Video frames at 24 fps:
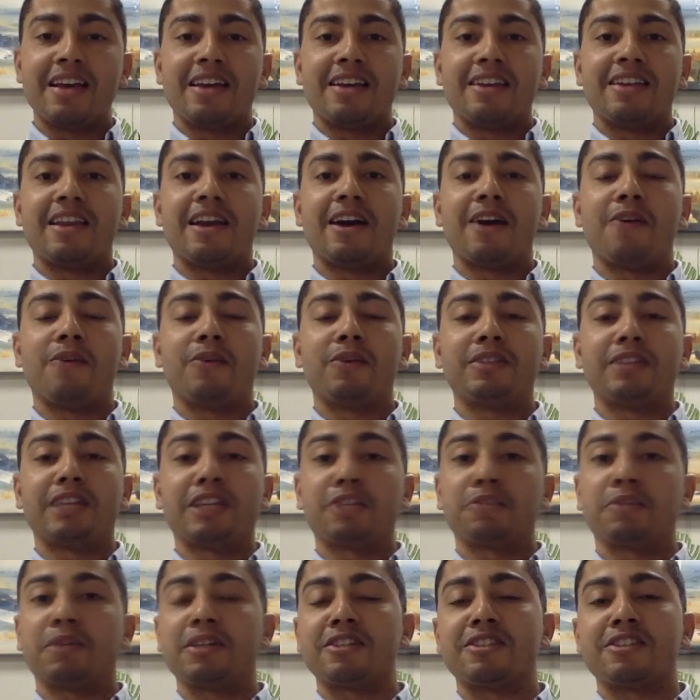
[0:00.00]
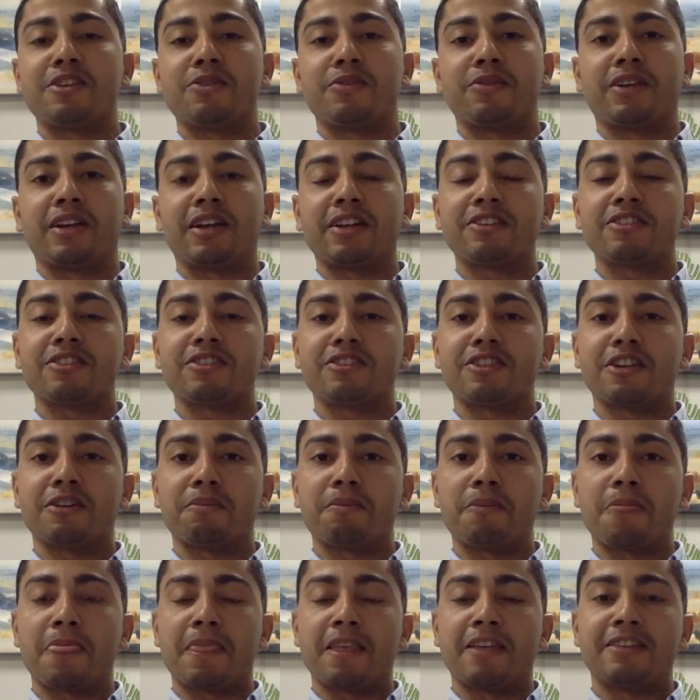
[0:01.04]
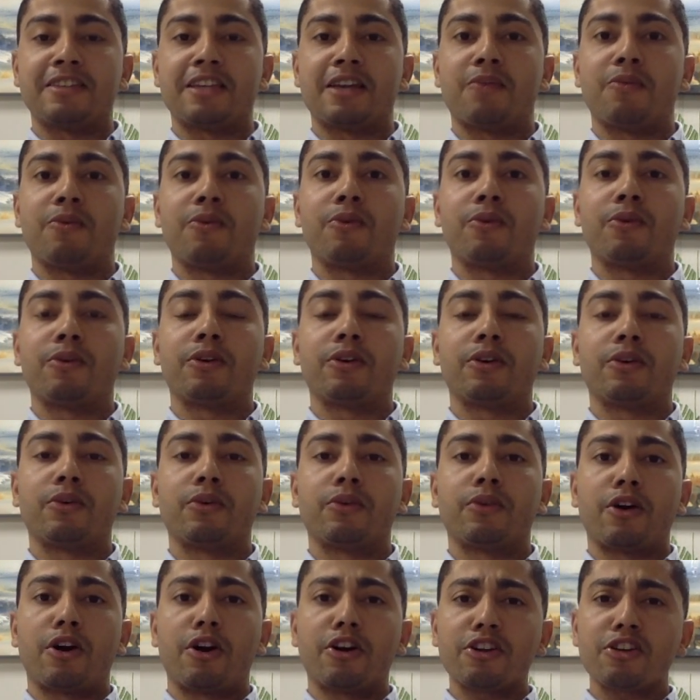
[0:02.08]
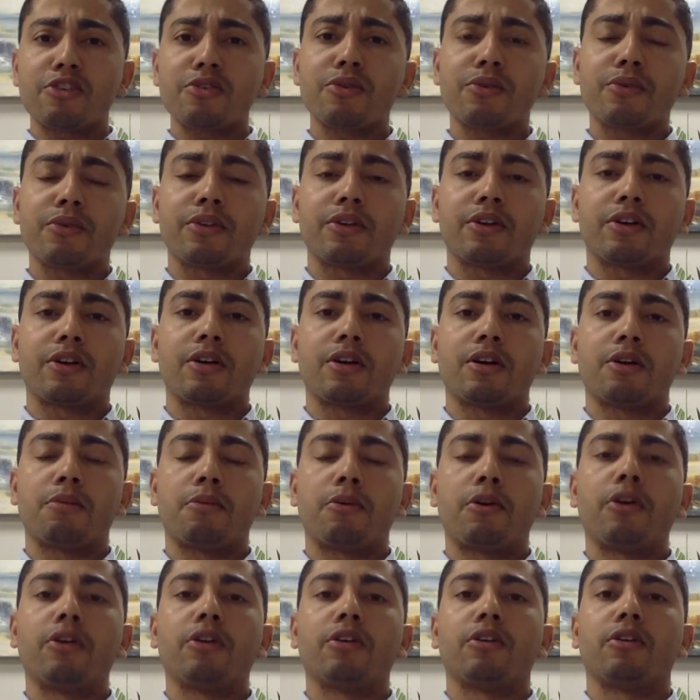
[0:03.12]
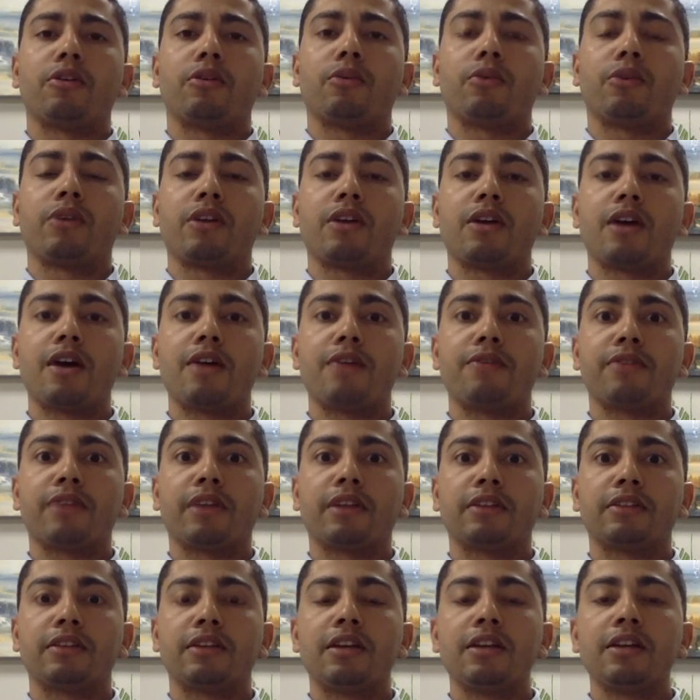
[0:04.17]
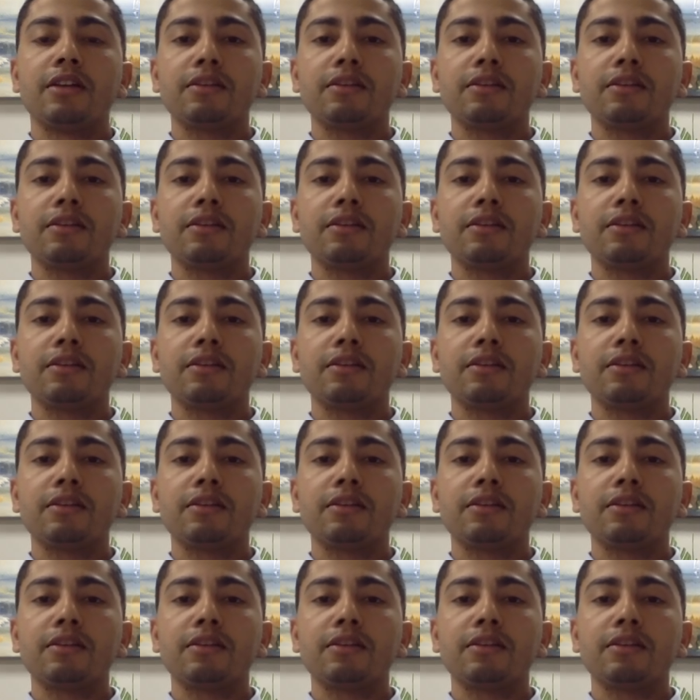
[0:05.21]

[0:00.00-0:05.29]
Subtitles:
Now, what takes place in a relationship is that when we're arguing with our partner, we're in conflict,